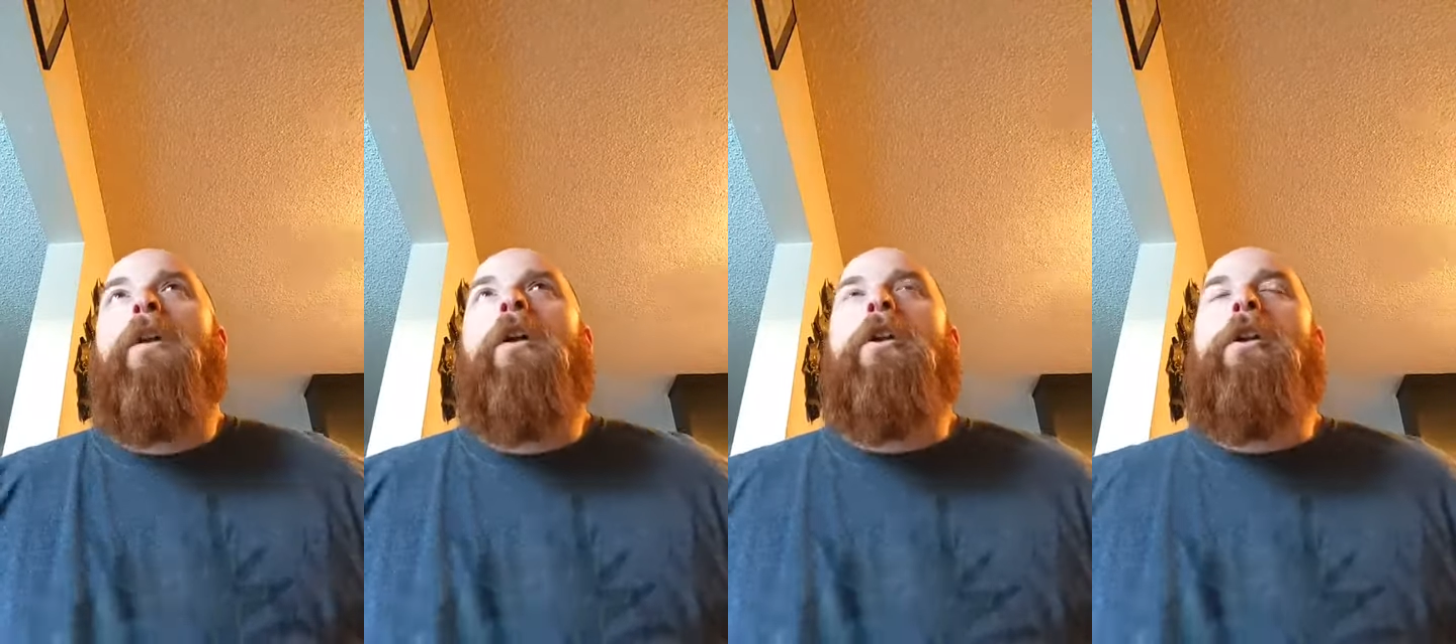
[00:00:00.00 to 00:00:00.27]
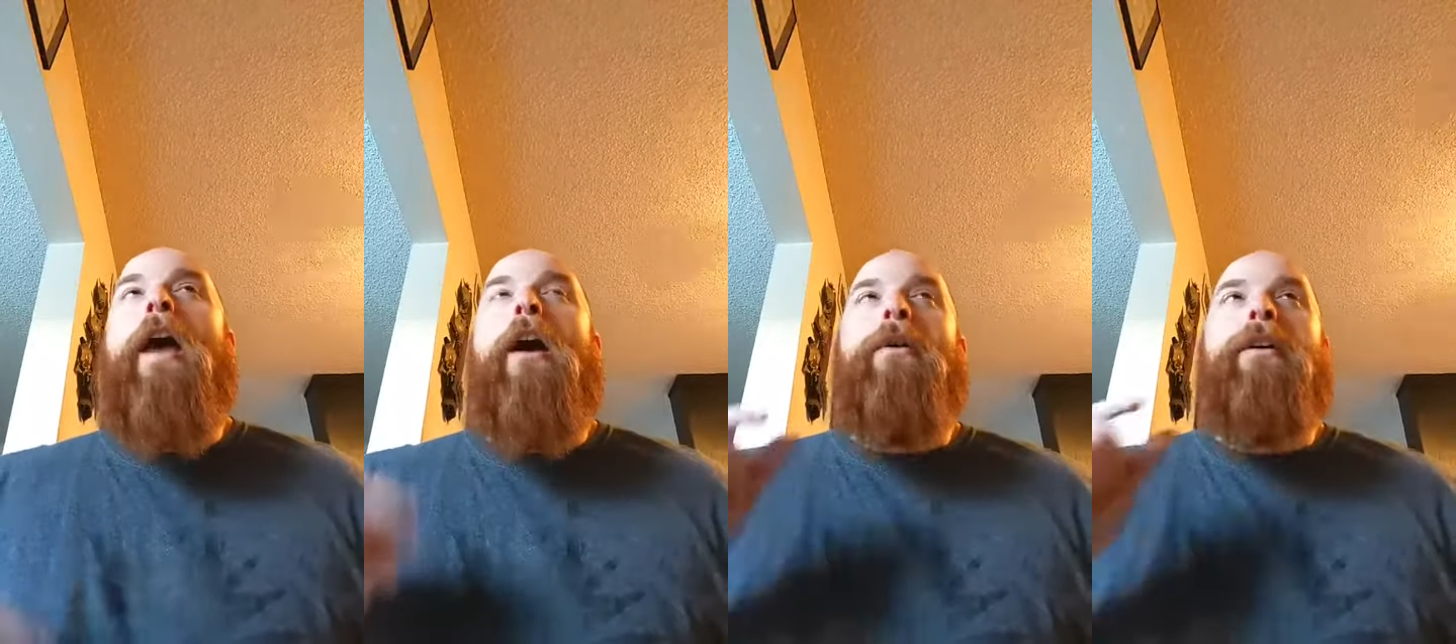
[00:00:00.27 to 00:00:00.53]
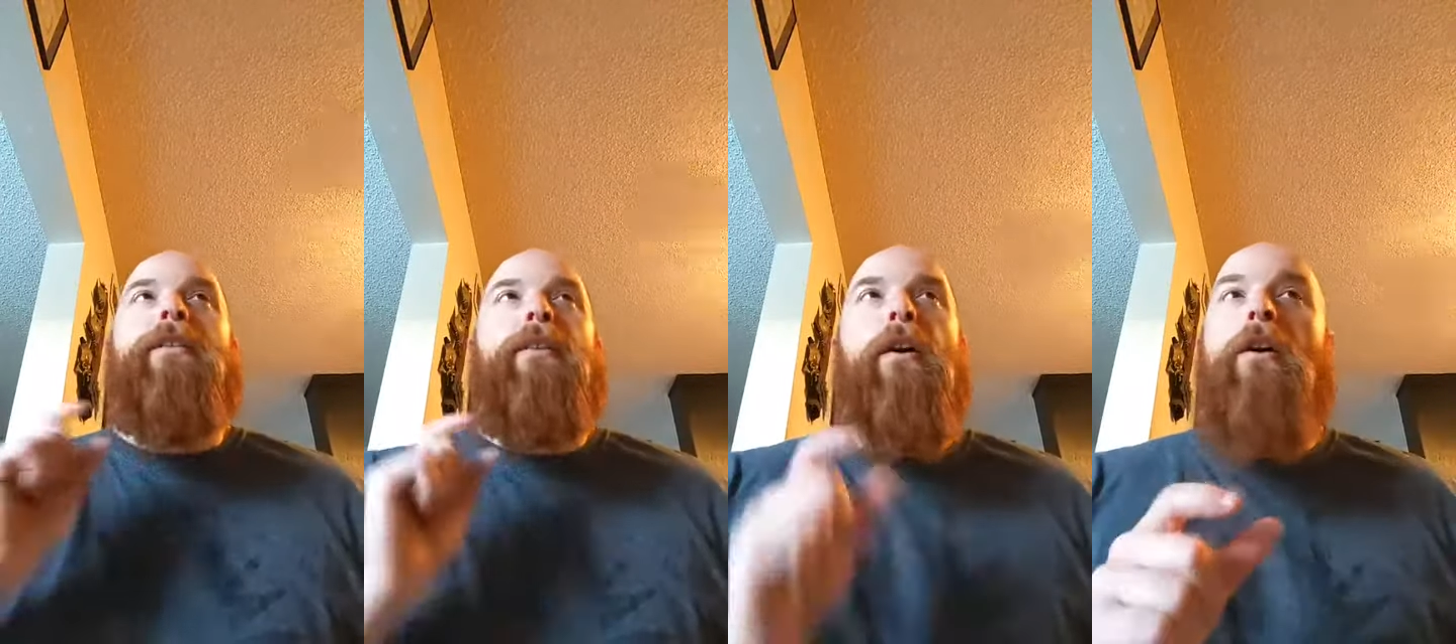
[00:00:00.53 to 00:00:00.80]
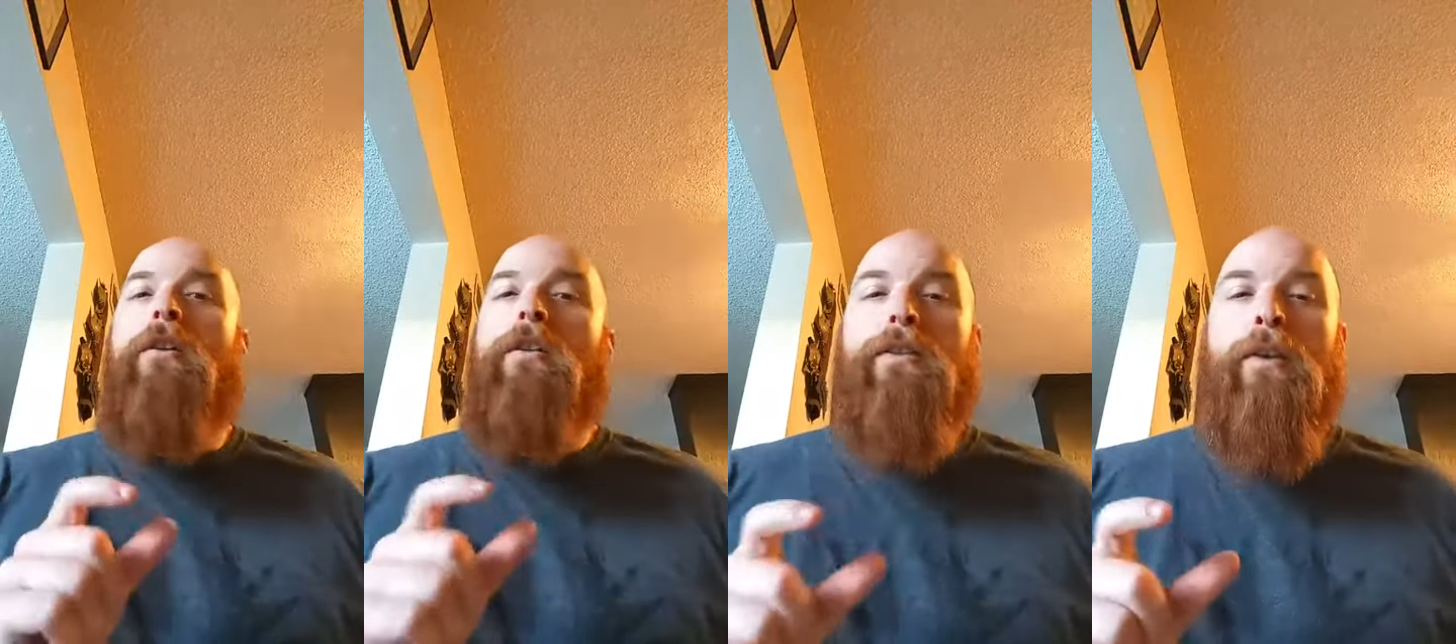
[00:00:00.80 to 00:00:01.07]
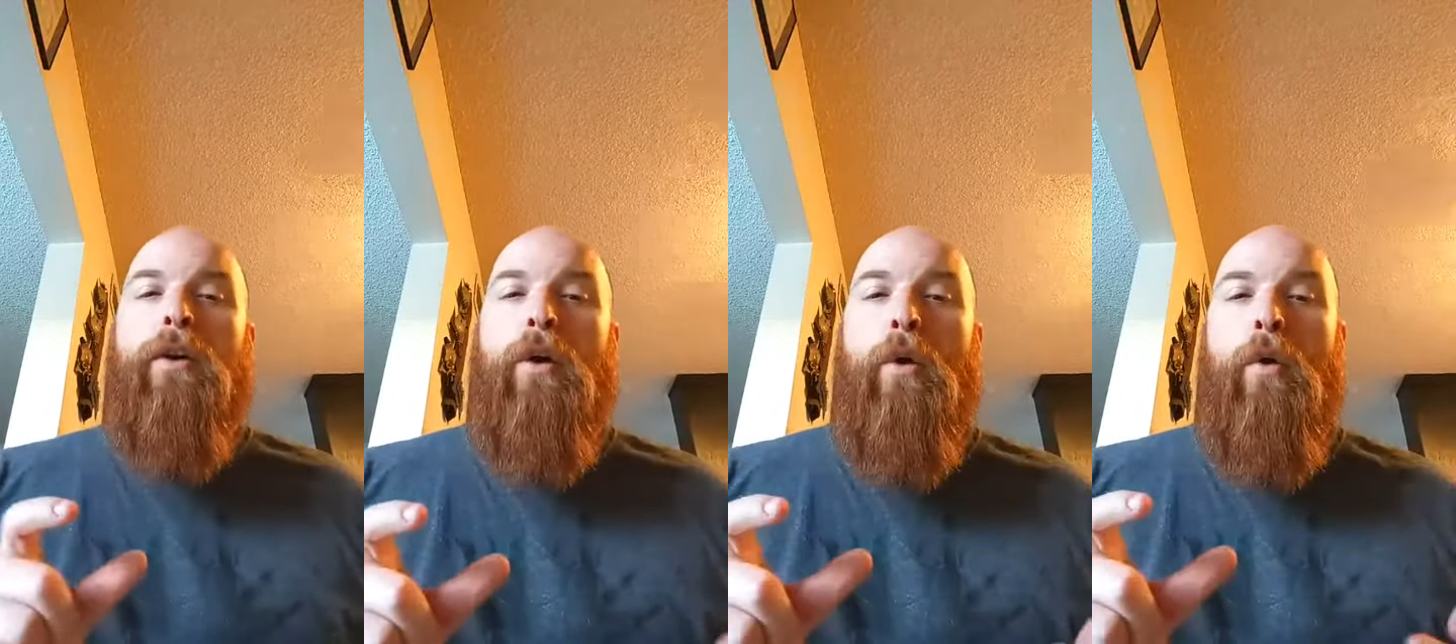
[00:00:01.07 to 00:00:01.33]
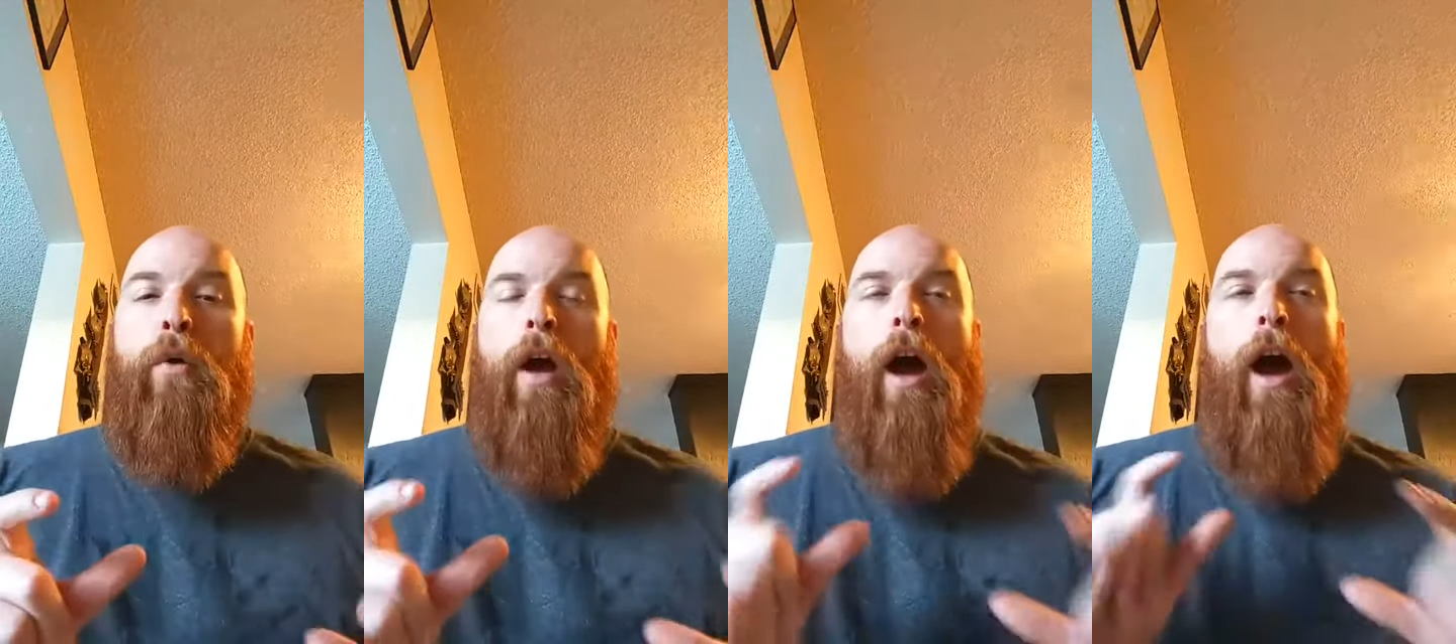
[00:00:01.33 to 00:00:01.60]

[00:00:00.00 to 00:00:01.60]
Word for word: Now, it's also,